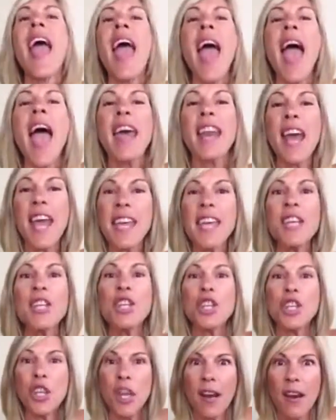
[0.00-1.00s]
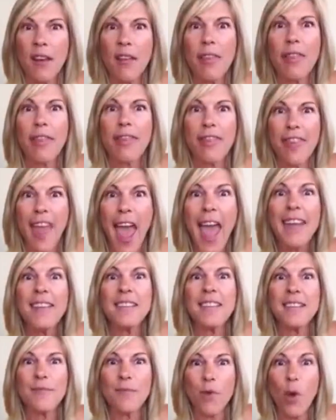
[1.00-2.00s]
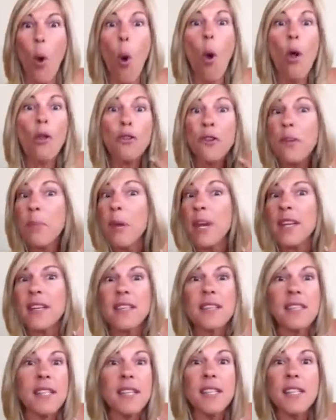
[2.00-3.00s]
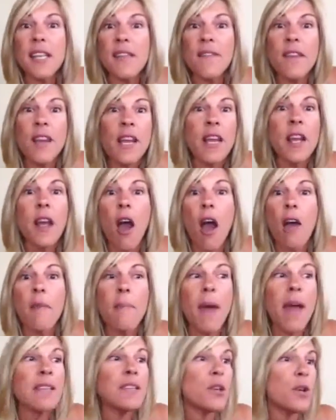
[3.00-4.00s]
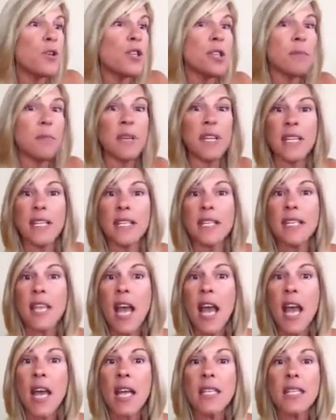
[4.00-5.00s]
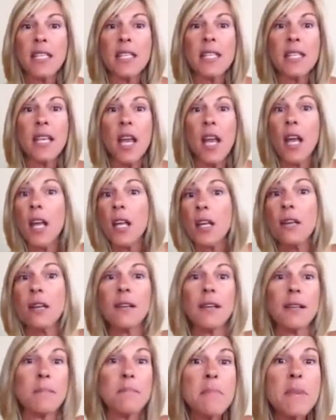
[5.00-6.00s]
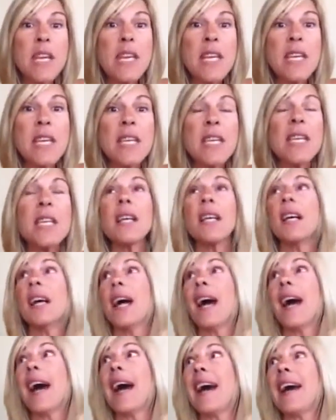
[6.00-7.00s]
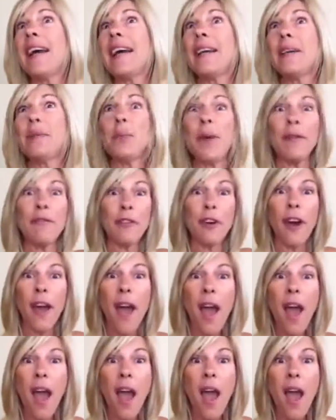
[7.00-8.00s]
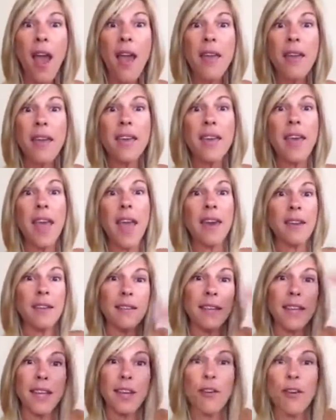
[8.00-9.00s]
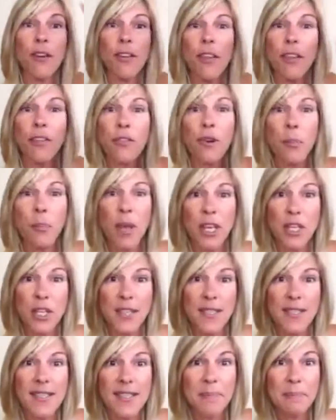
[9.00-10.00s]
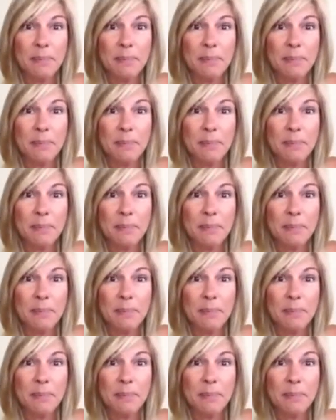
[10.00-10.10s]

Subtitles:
And I can share that, all 3 pics this evening on my social media sites. Look at me, I went for a hike, and here are the 3 pictures.